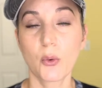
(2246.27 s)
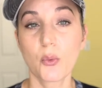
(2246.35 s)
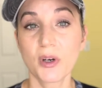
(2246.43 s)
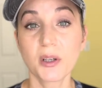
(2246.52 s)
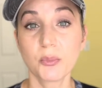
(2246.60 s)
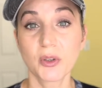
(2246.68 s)

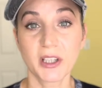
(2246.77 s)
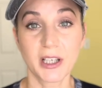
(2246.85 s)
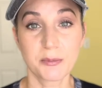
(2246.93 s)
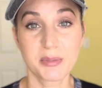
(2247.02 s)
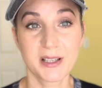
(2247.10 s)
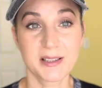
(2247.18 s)
want to put it
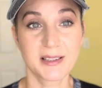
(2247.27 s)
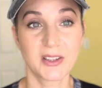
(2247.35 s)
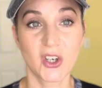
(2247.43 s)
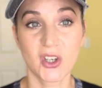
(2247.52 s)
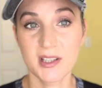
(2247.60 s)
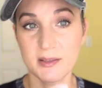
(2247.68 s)
on because it
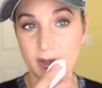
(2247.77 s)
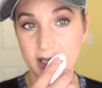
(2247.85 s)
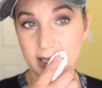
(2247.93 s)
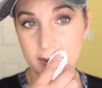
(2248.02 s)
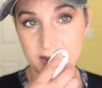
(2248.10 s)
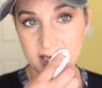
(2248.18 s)
hurts my
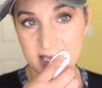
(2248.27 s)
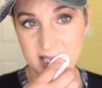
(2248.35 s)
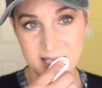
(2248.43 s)
lips.